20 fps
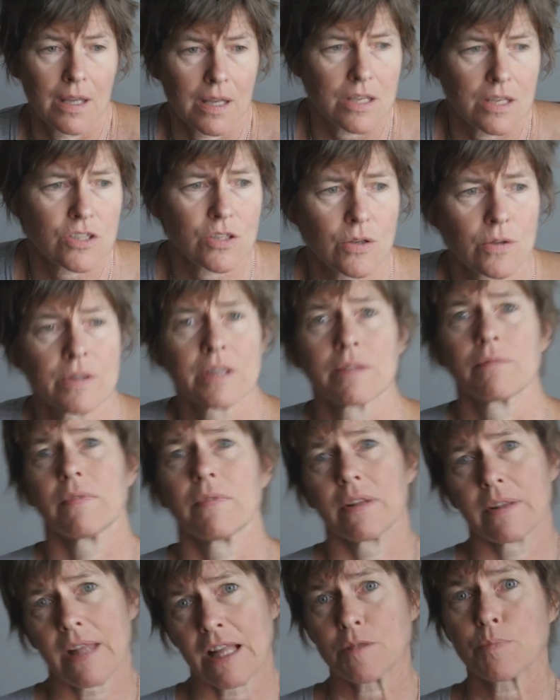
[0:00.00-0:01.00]
So
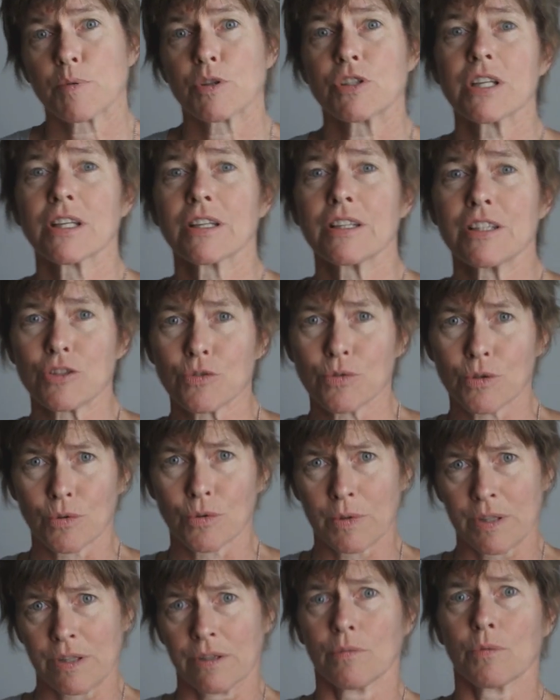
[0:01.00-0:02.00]
that's particularly
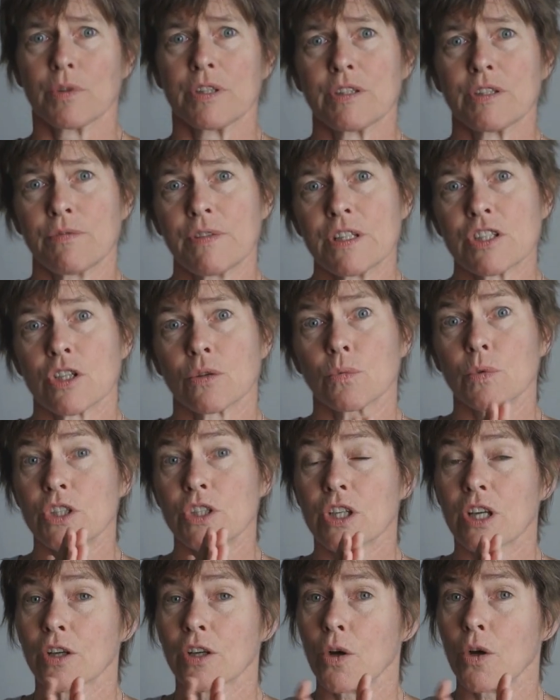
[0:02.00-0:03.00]
true with division,
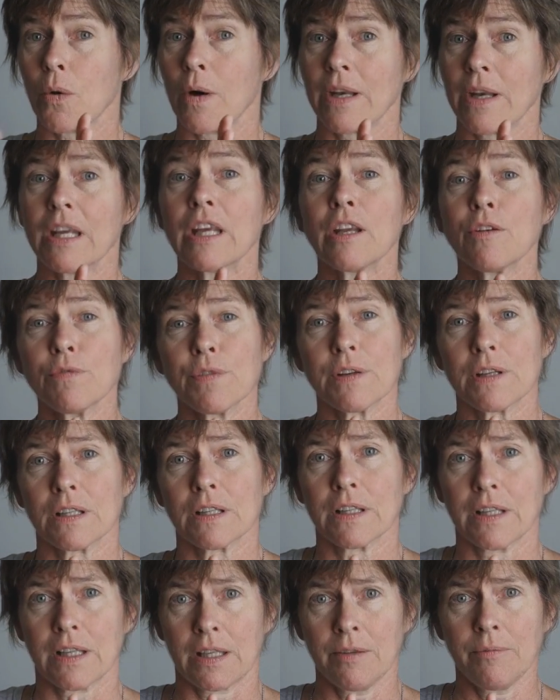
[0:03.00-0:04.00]
which can go on
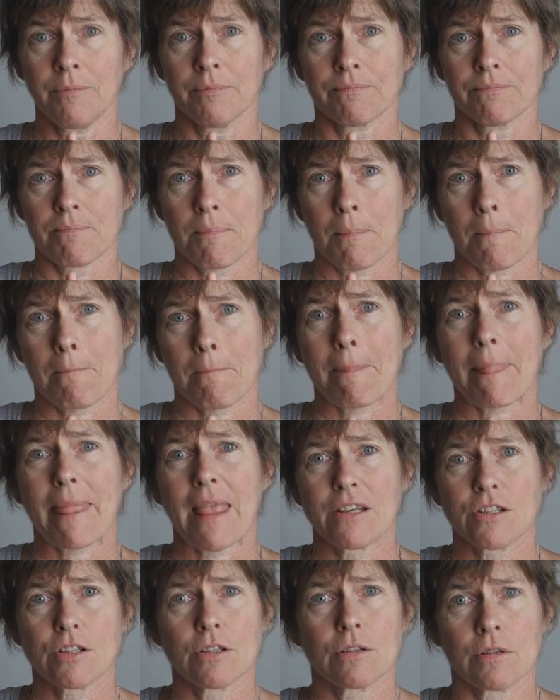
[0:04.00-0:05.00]
infinitely
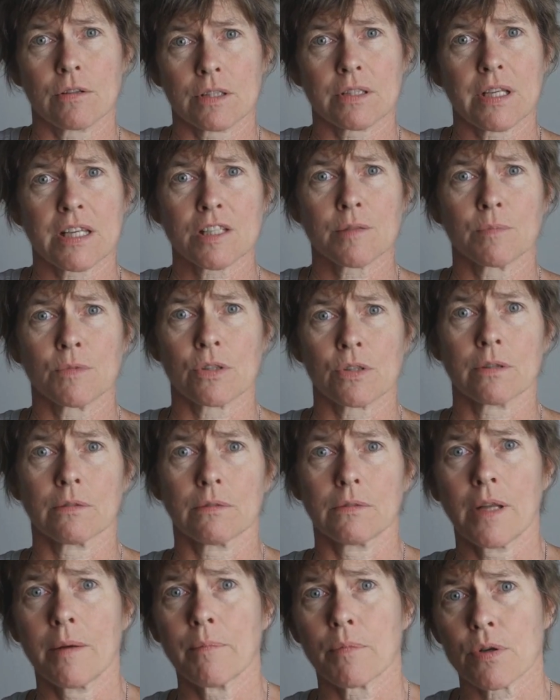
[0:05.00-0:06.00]
into the decimal
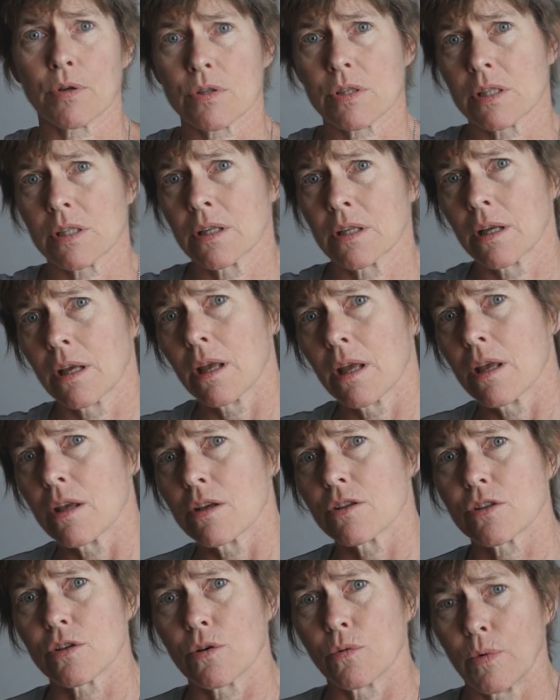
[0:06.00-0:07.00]
numbers.
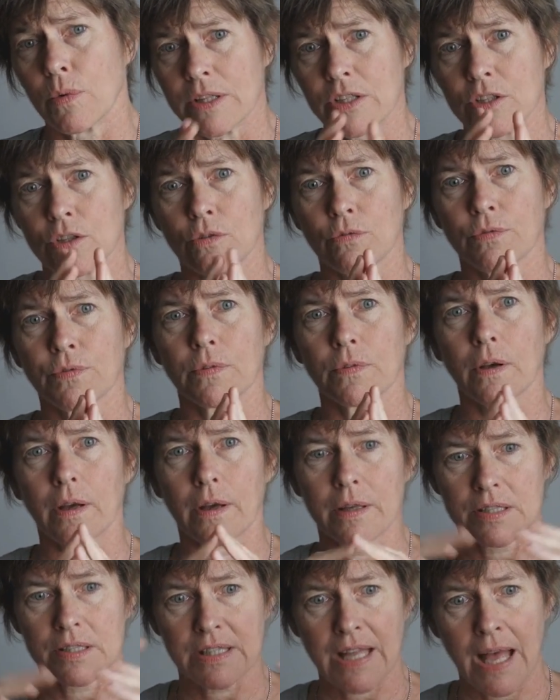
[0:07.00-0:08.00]
So once you've
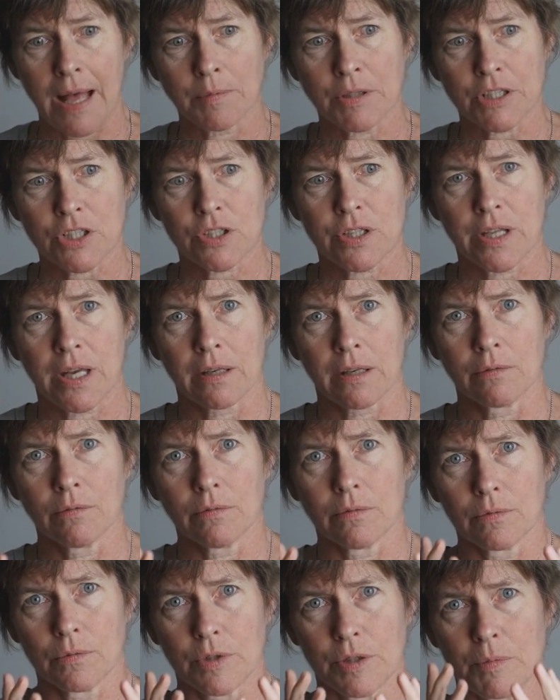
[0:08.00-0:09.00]
established that
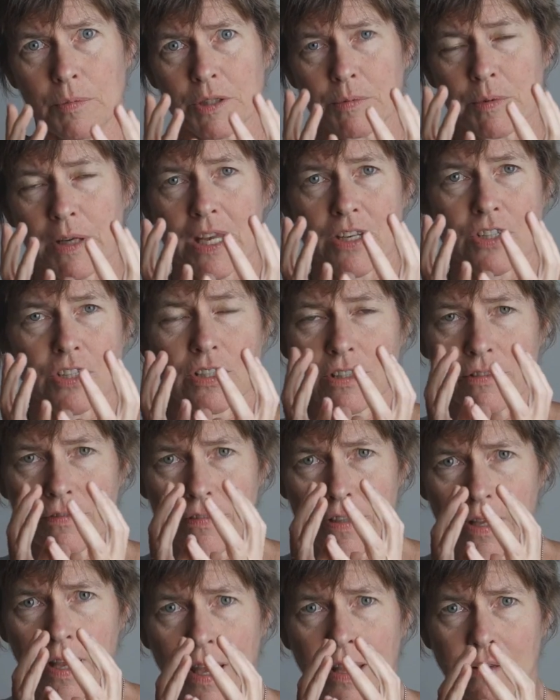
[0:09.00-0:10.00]
with
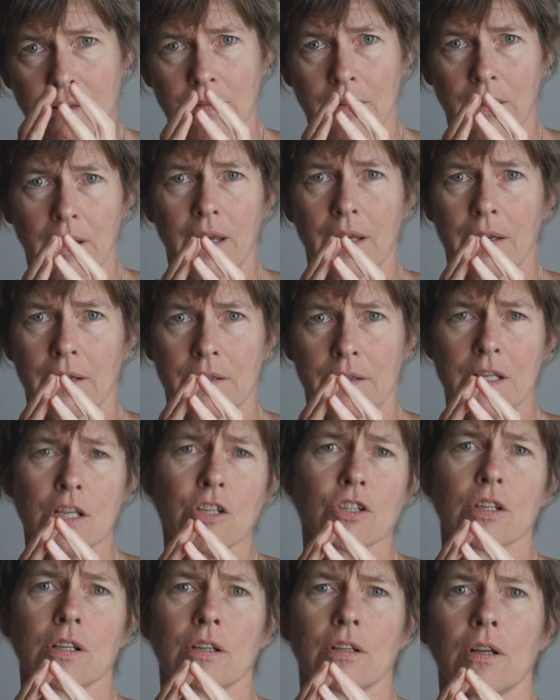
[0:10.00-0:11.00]
multiplication and
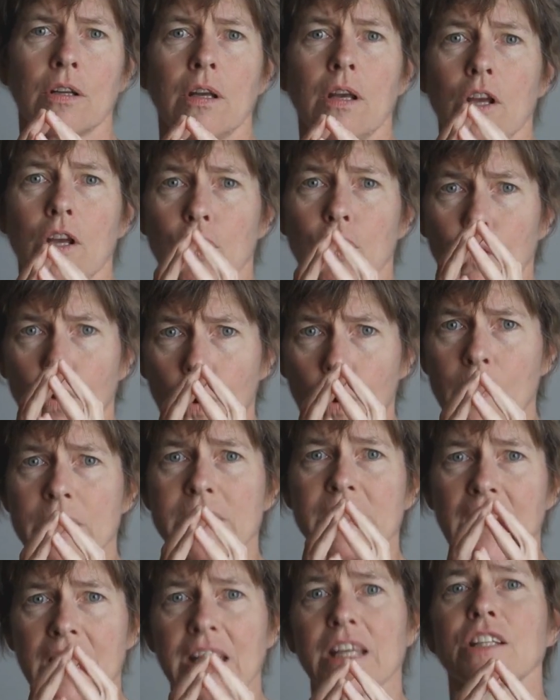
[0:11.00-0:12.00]
addition, you're
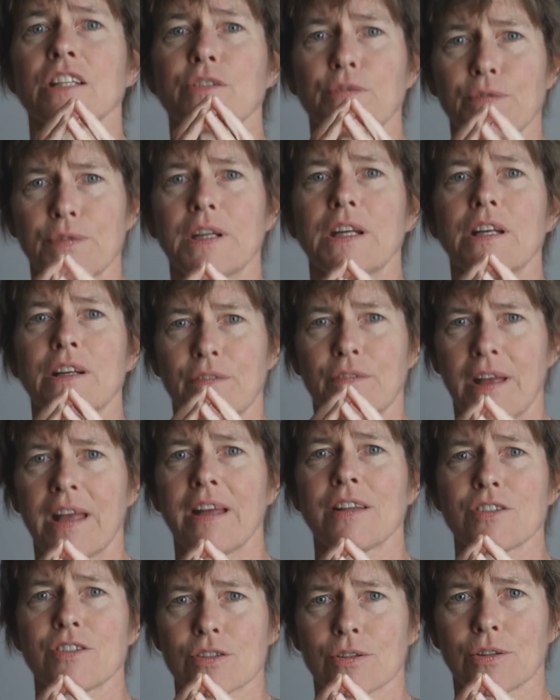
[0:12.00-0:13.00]
always getting a definitive
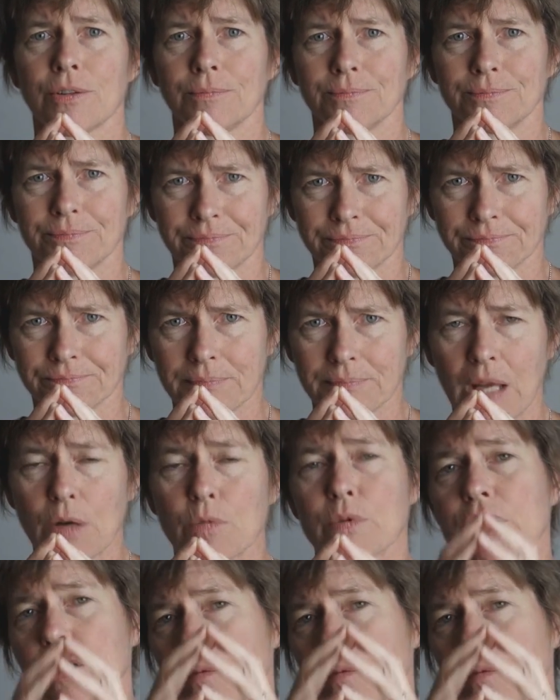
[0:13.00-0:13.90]
answer. And with